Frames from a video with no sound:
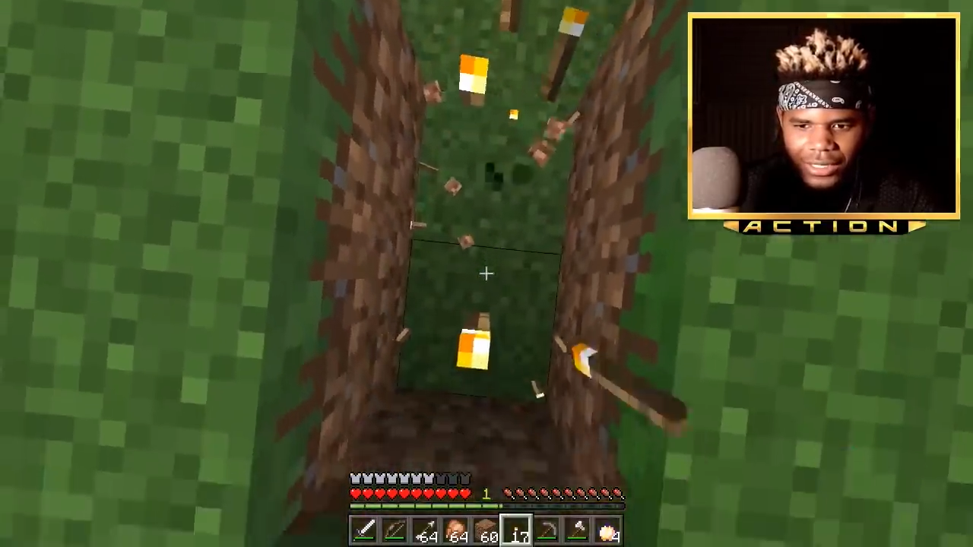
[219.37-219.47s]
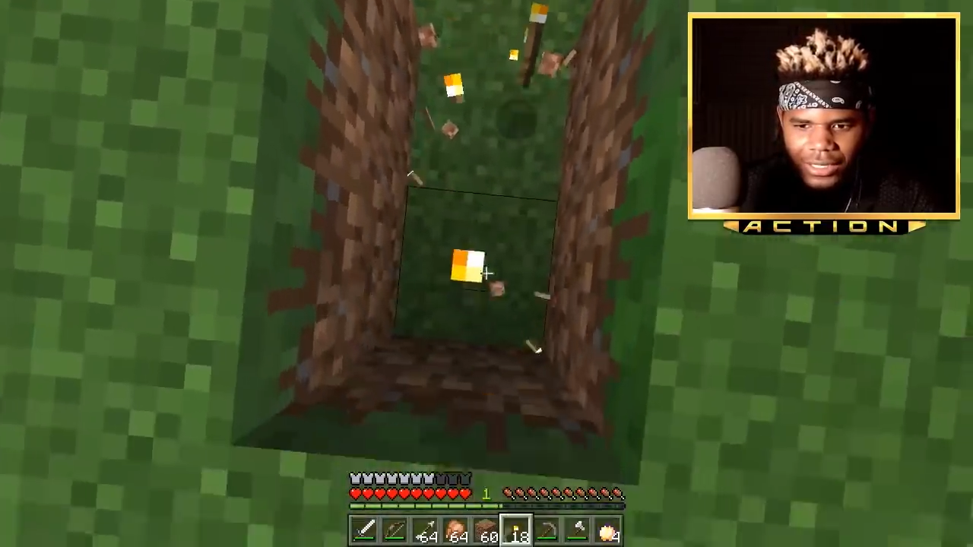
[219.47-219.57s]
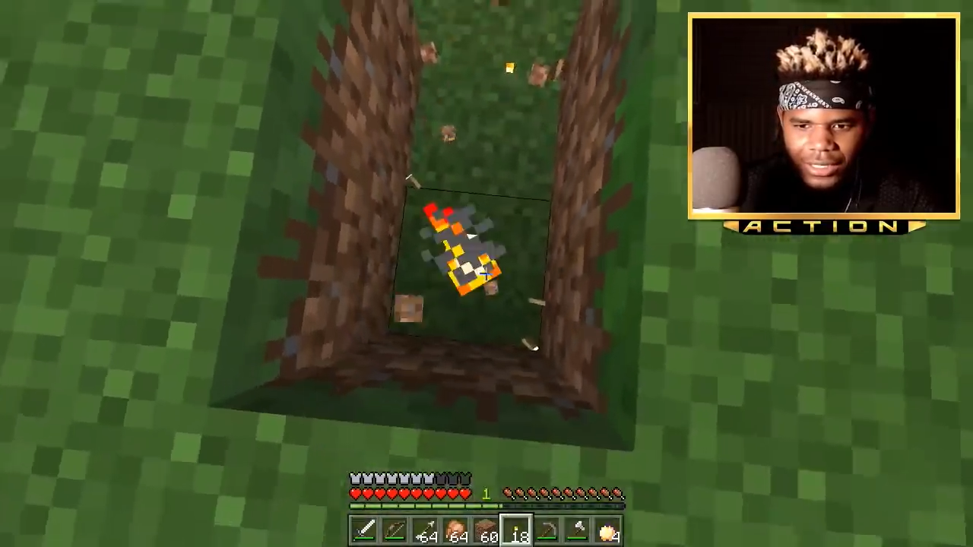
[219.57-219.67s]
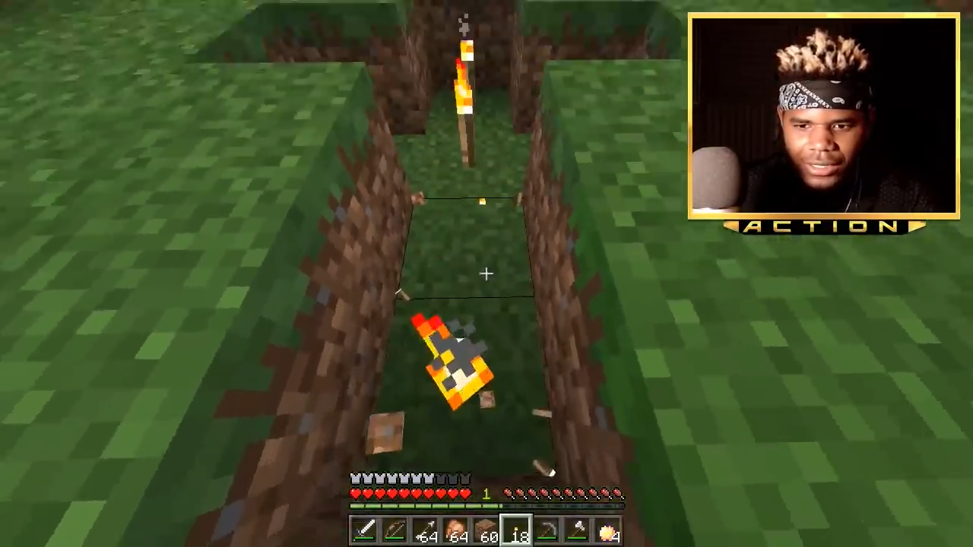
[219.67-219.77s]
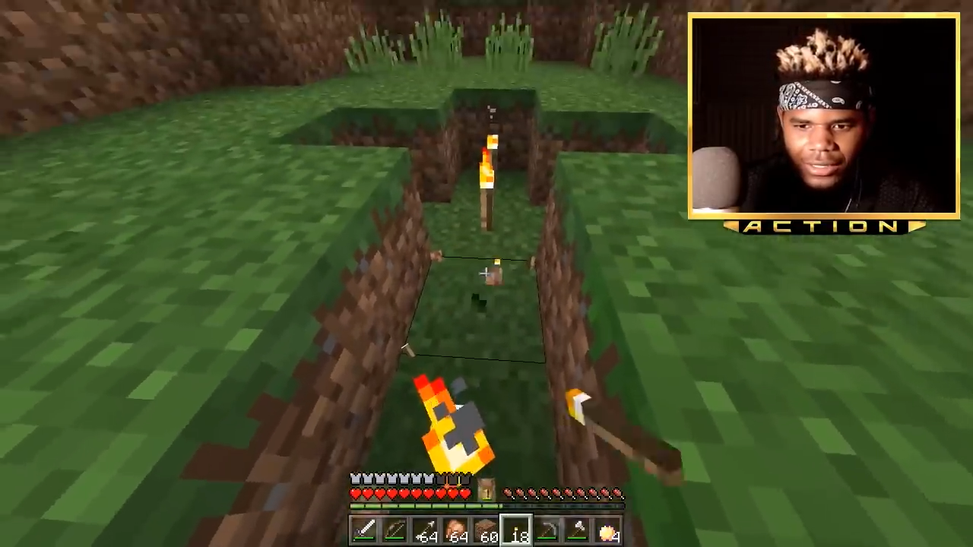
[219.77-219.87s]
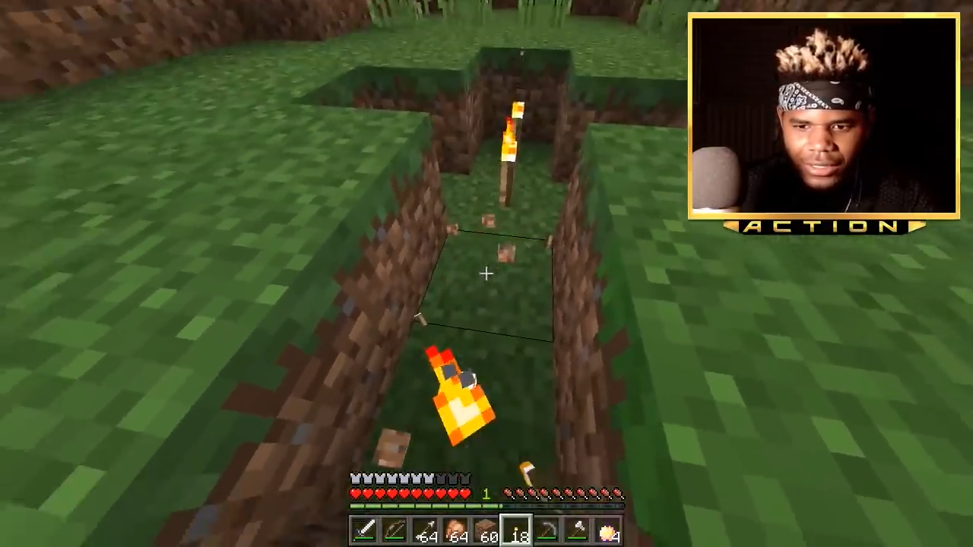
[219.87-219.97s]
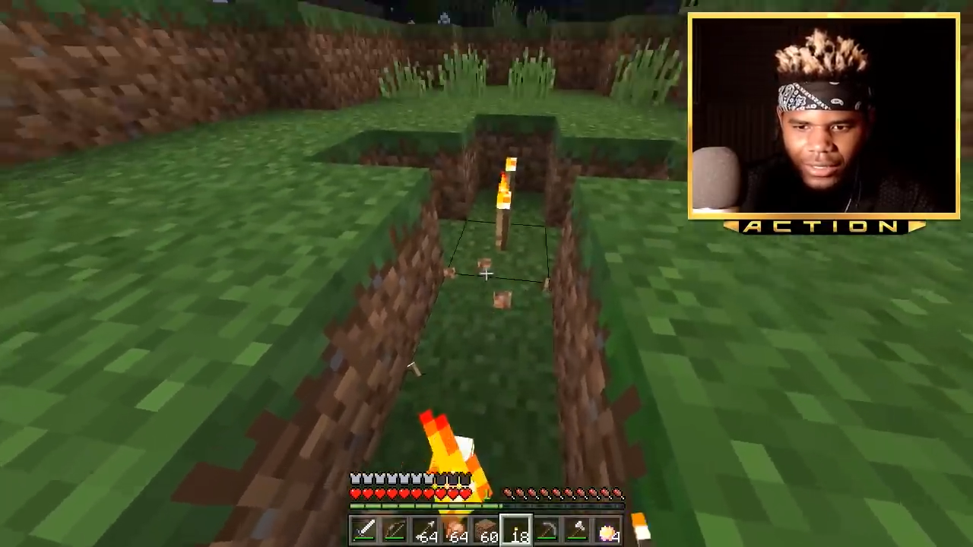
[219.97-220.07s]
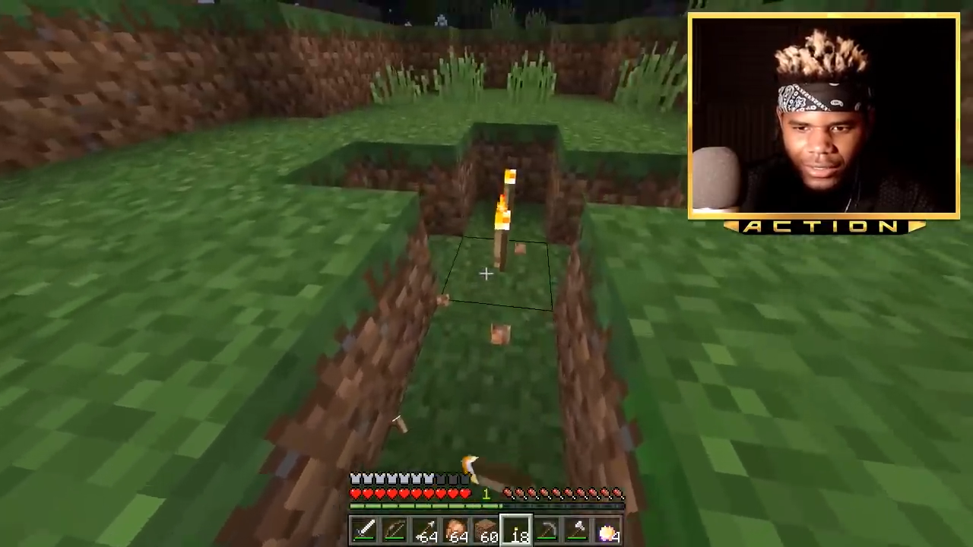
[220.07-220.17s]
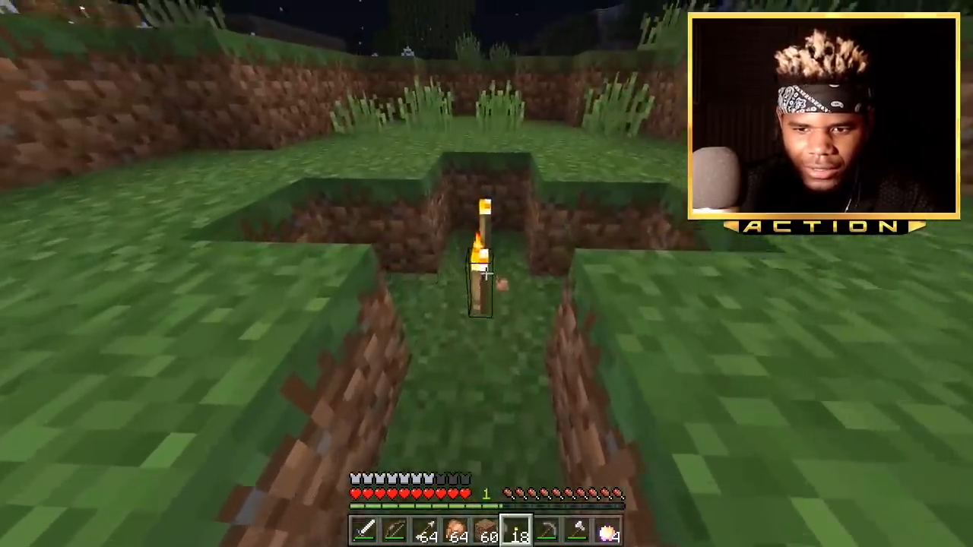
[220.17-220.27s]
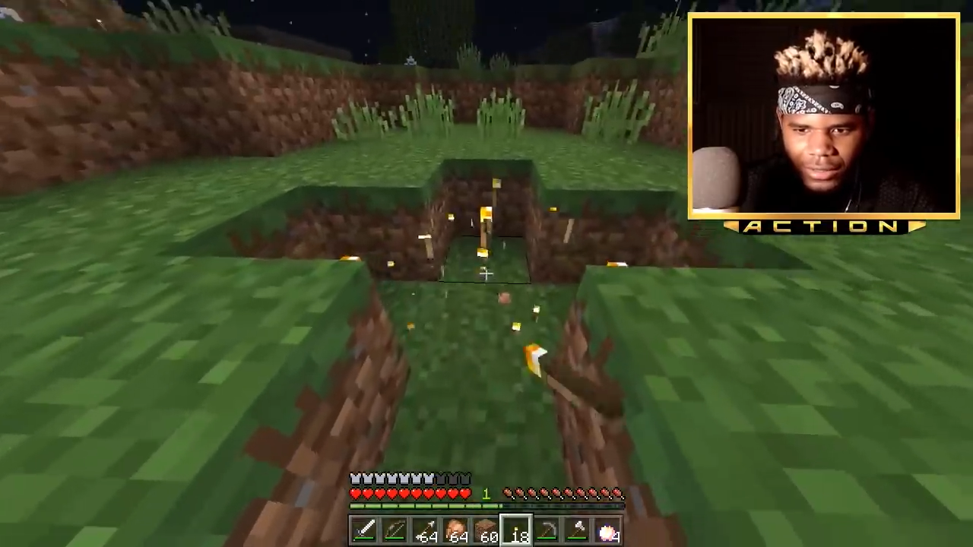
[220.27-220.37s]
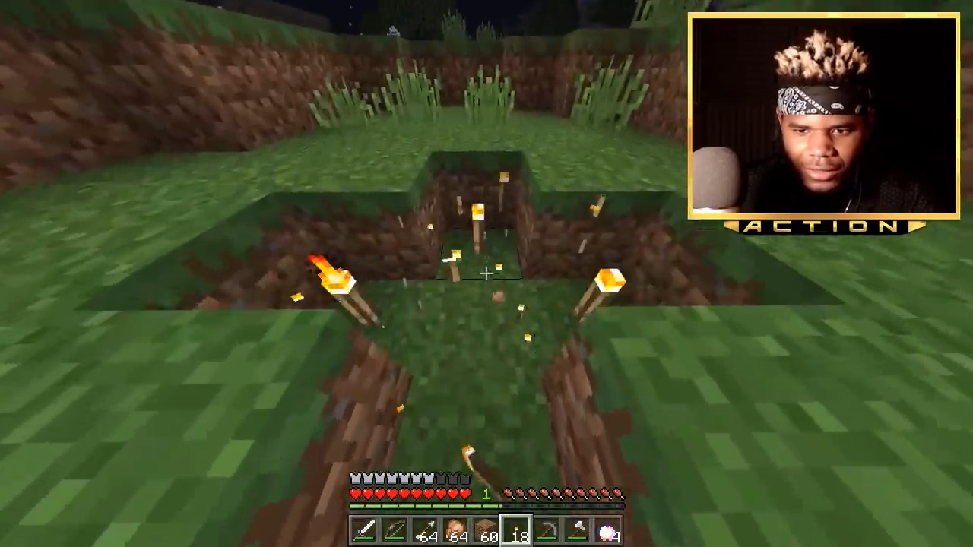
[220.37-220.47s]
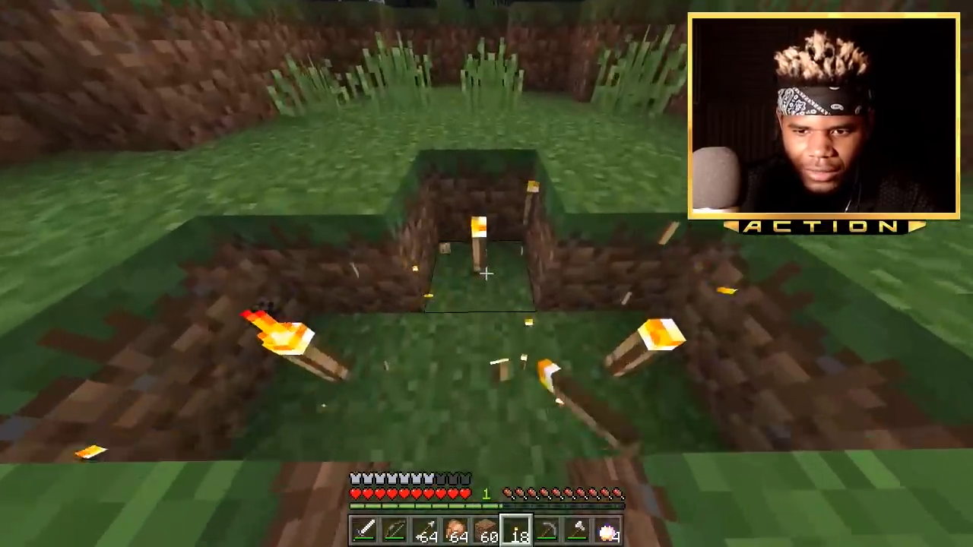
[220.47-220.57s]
No, no, no, no,